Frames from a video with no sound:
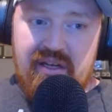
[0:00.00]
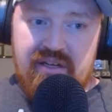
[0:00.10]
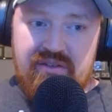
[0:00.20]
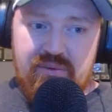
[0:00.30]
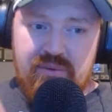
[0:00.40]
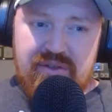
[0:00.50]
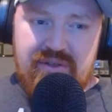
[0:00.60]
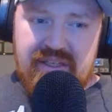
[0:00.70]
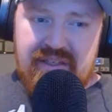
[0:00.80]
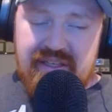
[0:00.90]
is a
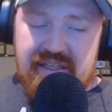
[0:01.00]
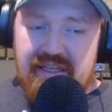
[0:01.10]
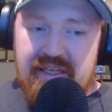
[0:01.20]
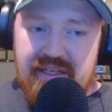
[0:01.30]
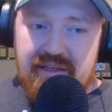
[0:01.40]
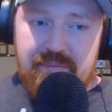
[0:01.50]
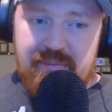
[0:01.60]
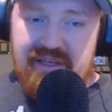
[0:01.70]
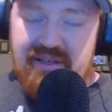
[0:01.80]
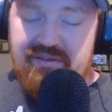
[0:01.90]
really key
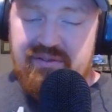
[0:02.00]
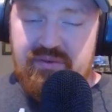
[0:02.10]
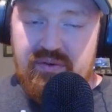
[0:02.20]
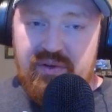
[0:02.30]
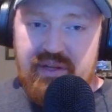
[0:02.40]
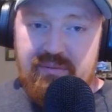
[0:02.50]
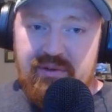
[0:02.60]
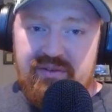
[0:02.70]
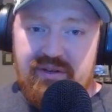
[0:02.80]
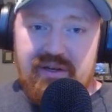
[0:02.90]
piece for them
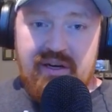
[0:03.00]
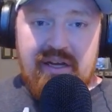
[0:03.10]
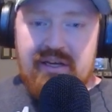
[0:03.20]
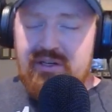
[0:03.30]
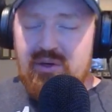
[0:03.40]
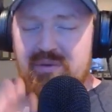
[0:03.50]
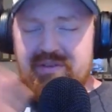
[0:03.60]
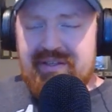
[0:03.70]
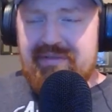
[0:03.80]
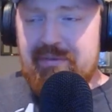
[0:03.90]
this year. No one
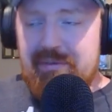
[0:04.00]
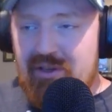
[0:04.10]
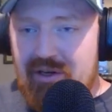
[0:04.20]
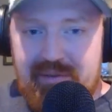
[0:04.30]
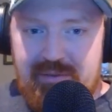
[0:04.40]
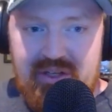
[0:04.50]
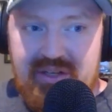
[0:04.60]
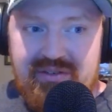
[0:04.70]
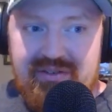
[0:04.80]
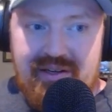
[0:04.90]
seems to be talking about
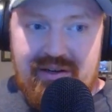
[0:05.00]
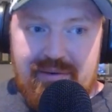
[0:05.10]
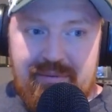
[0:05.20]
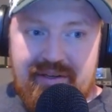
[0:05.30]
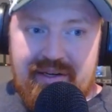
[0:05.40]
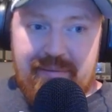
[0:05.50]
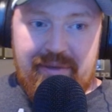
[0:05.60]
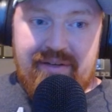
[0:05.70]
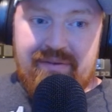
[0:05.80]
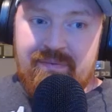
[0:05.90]
Eric Armstead. I
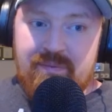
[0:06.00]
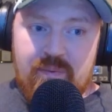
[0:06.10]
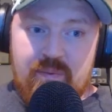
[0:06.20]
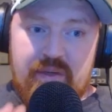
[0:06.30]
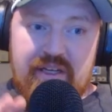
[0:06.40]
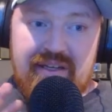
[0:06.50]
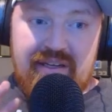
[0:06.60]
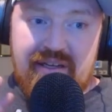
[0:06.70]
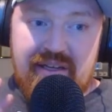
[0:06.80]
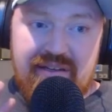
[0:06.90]
mean,
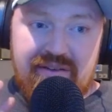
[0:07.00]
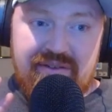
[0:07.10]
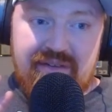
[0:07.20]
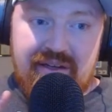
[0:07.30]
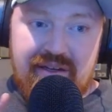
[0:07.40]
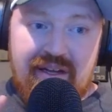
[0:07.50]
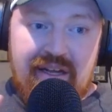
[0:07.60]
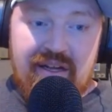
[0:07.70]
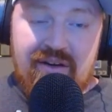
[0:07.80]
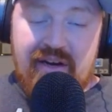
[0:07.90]
his
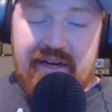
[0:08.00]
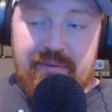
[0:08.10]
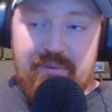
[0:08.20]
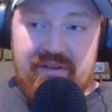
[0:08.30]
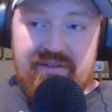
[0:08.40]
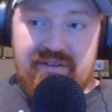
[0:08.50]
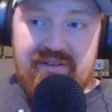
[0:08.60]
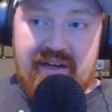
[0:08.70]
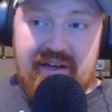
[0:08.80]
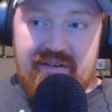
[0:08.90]
lack of presence
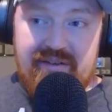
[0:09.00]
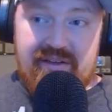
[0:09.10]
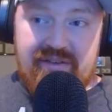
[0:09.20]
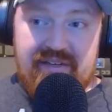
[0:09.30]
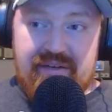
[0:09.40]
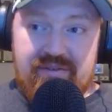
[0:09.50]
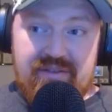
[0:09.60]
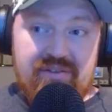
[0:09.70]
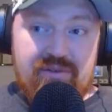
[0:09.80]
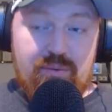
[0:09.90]
in San
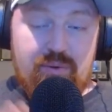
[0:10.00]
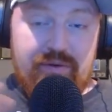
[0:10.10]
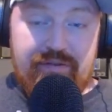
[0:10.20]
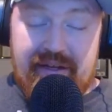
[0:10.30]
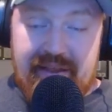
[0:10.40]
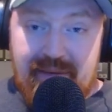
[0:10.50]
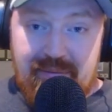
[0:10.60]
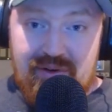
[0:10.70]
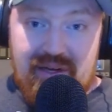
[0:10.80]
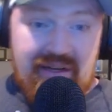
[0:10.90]
Francisco will affect them
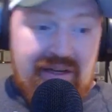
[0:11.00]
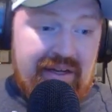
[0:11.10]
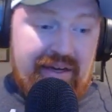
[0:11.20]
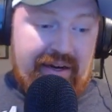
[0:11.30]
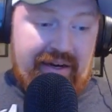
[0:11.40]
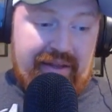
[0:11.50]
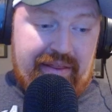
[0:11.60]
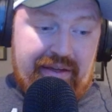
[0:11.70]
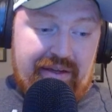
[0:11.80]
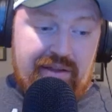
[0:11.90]
a lot, and I
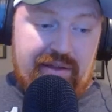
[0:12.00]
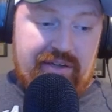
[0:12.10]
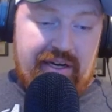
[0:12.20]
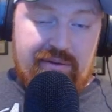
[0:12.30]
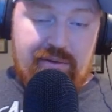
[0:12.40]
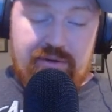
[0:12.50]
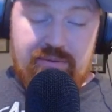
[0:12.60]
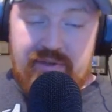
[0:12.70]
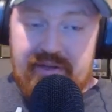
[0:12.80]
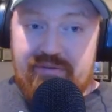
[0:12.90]
think the Jaguars
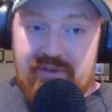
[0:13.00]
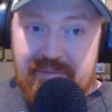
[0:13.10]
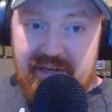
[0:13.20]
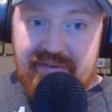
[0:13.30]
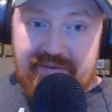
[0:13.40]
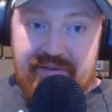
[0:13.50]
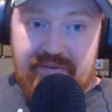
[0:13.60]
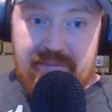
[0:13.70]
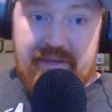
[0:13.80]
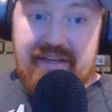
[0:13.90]
will definitely benefit
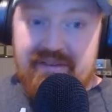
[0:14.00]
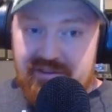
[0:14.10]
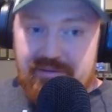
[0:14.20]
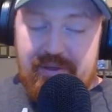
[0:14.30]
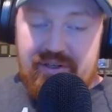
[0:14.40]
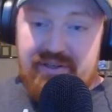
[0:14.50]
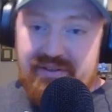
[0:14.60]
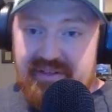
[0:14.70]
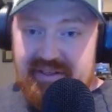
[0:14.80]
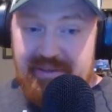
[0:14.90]
from his
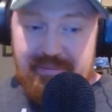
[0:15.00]
experience in the